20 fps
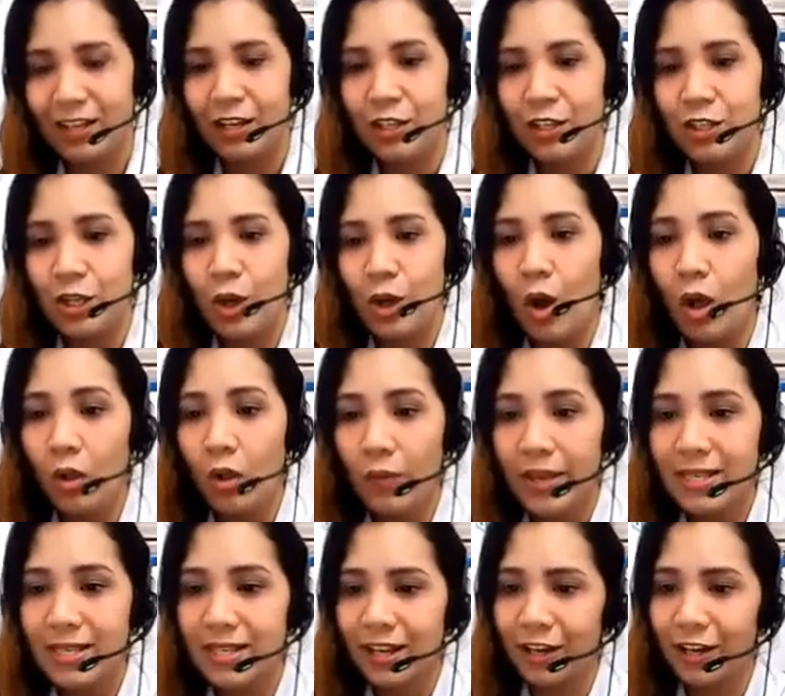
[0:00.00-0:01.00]
Do you
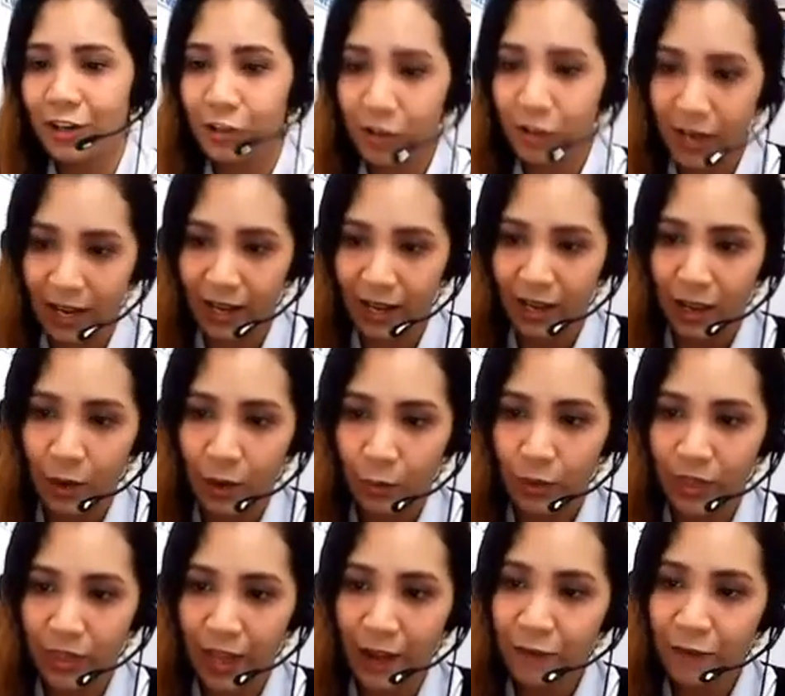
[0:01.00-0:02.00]
always agree
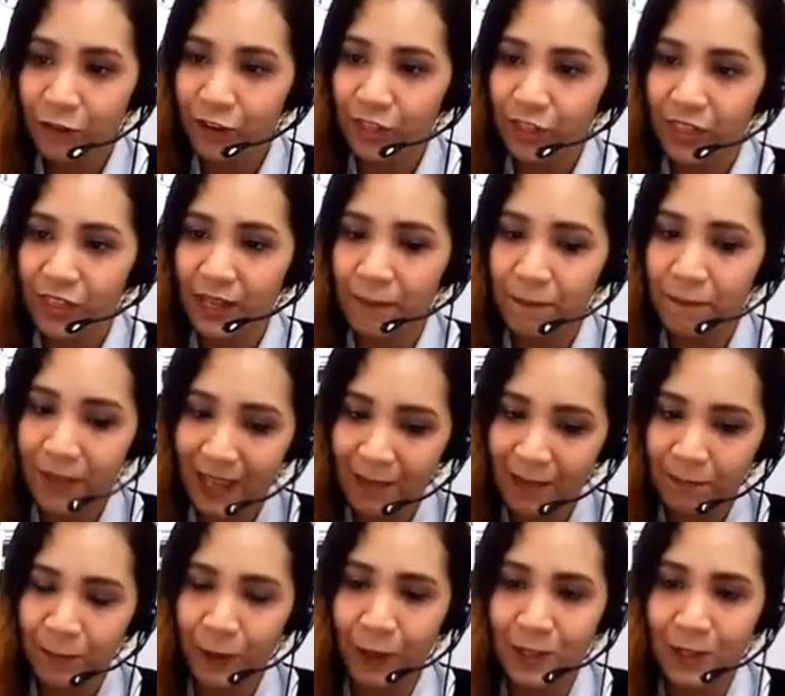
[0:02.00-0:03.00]
with everything
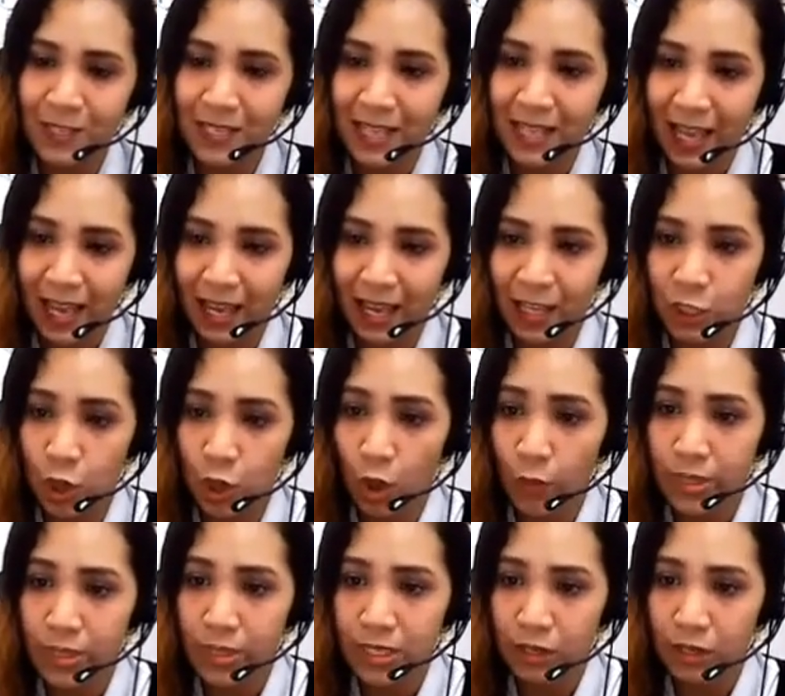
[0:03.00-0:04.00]
people say? Do you
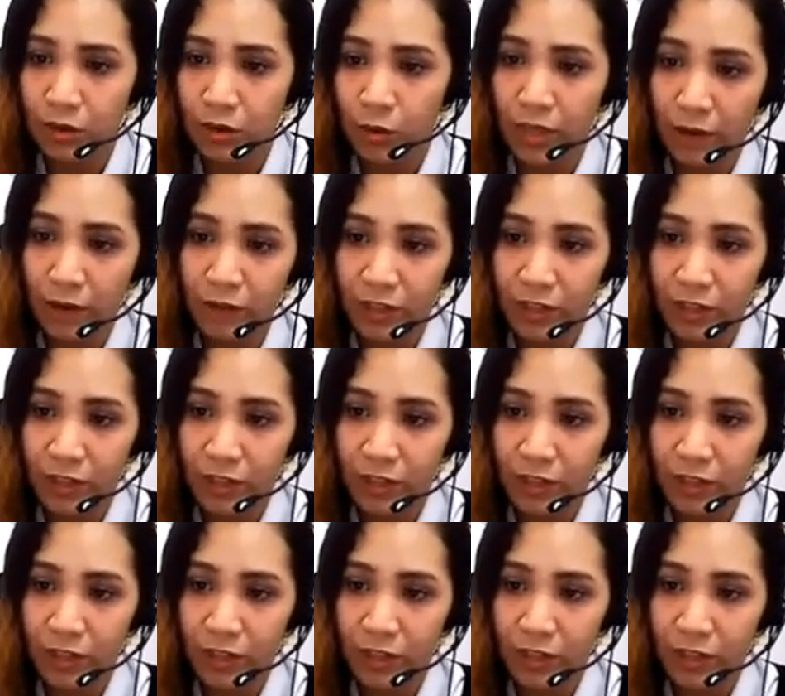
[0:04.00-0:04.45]
always agree with